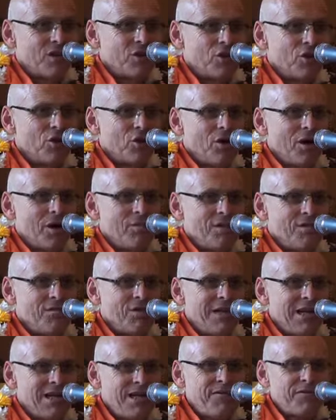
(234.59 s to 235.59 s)
You know, I mean,
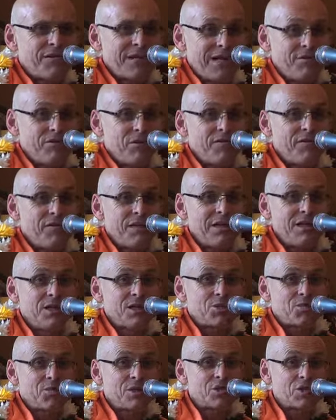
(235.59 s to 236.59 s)
we left our
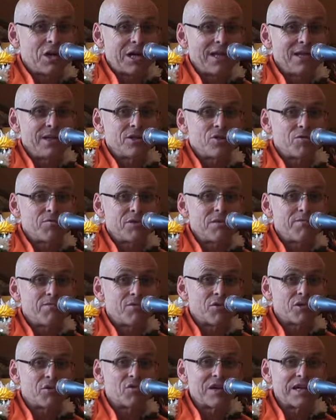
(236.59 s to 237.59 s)
village, we're trying to be
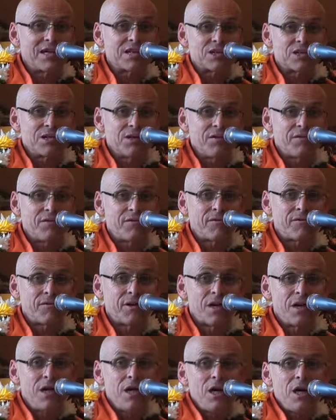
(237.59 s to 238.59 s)
progressive,
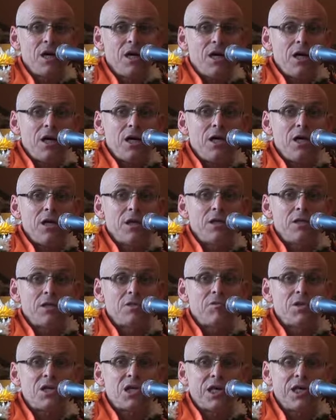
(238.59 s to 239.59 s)

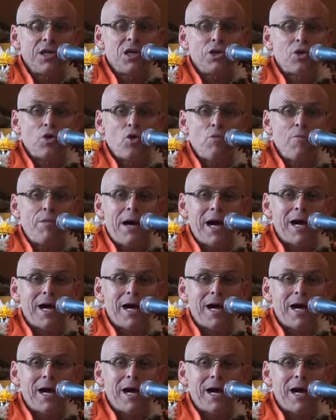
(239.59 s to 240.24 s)
and we cannot go